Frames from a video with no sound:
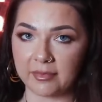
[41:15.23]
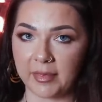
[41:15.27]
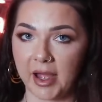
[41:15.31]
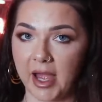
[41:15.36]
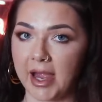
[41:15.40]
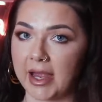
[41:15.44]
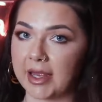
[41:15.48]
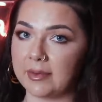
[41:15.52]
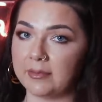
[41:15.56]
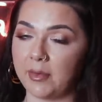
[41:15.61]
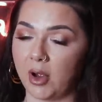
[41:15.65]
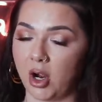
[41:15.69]

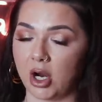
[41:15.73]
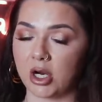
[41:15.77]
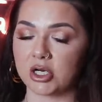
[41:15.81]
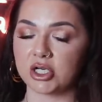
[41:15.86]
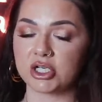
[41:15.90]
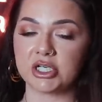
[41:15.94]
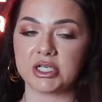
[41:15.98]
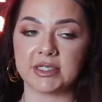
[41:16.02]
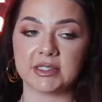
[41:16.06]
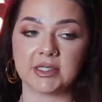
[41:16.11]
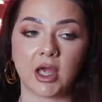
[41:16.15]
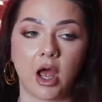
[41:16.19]
behind bars.
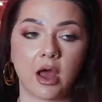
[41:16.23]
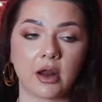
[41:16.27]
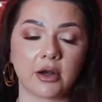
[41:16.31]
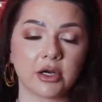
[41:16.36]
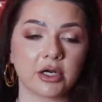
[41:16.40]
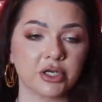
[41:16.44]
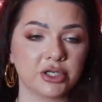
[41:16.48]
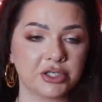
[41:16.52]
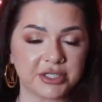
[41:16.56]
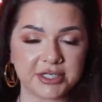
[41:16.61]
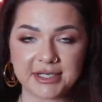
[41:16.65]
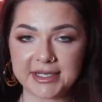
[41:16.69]
She's gotten
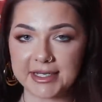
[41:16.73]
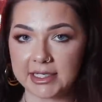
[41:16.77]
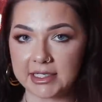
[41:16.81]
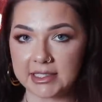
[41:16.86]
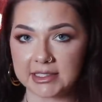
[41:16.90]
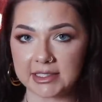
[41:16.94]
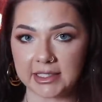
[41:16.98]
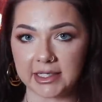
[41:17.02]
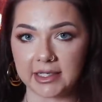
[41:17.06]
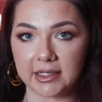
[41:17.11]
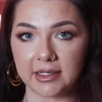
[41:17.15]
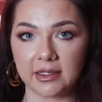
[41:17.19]
her
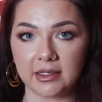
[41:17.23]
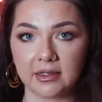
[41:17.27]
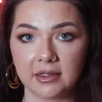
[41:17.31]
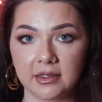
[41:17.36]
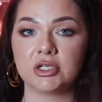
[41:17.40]
GED.